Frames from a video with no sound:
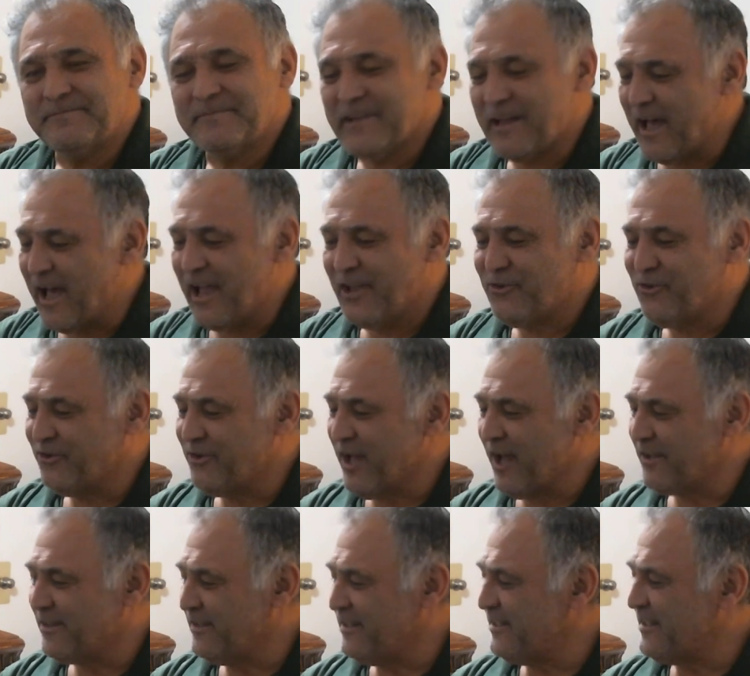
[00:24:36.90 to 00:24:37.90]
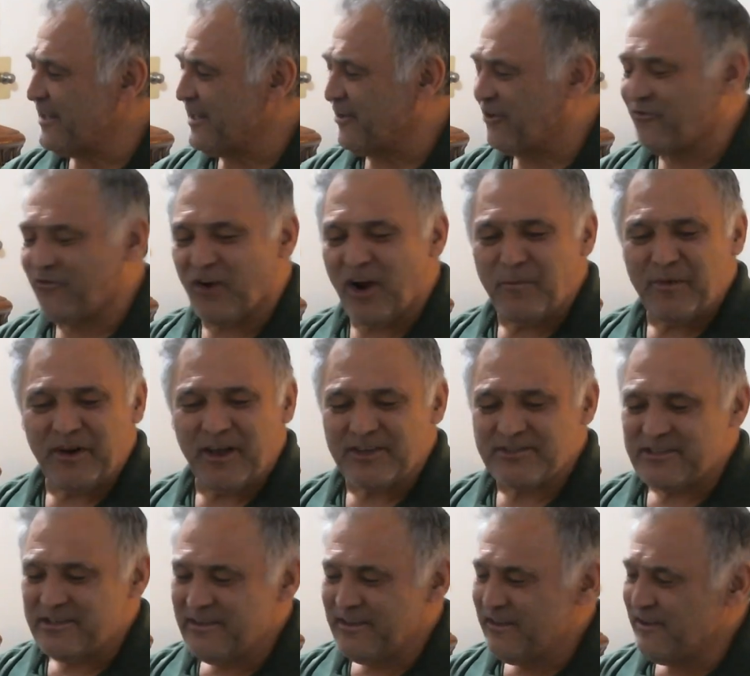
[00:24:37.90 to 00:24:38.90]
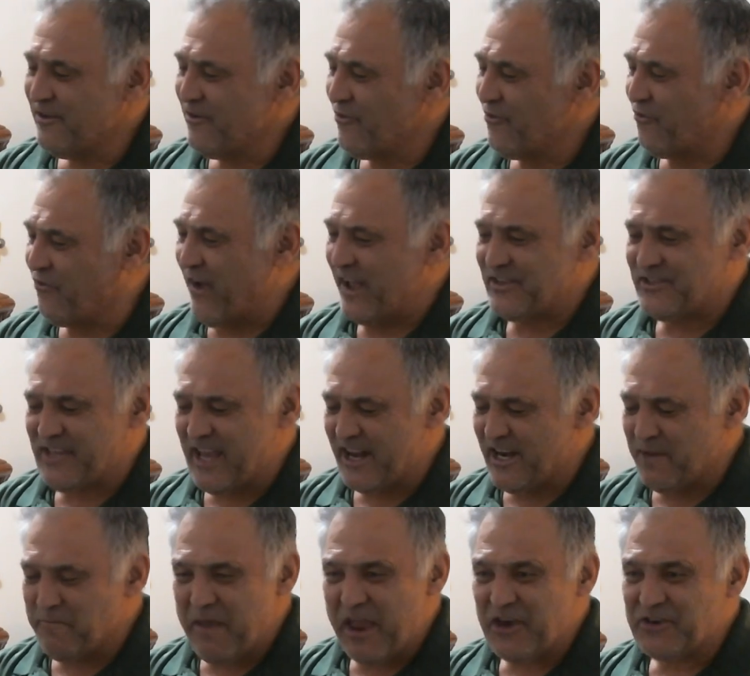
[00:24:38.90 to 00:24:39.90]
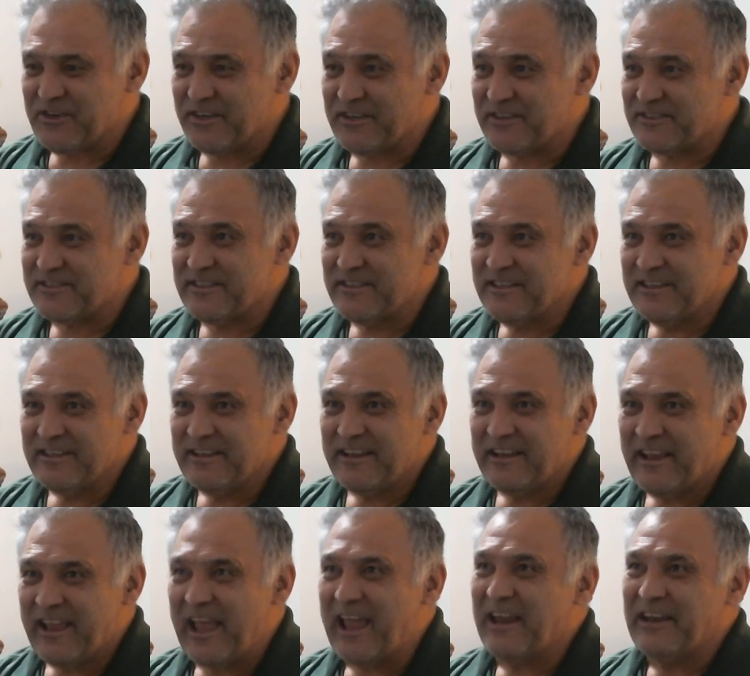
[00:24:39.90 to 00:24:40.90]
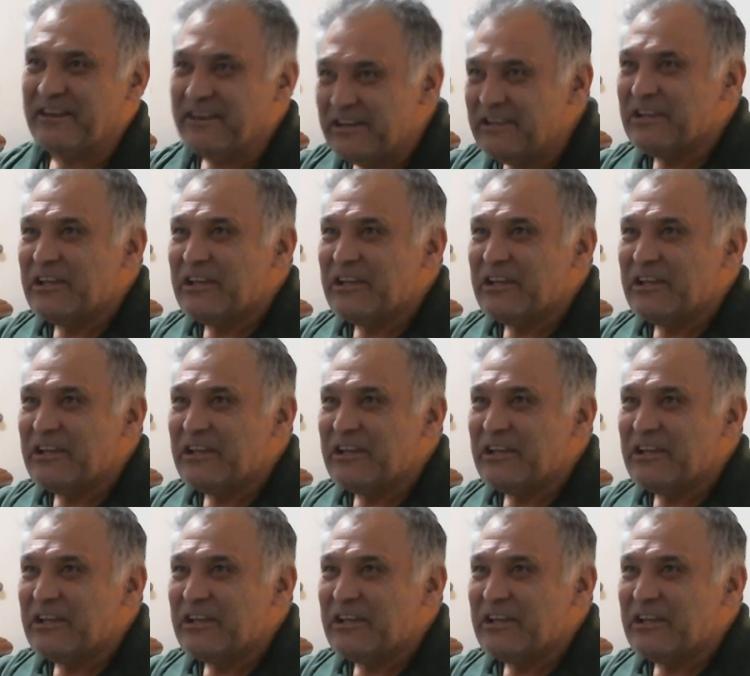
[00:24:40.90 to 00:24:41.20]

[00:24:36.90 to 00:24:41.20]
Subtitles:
I do not need any formulas, fancy animations, and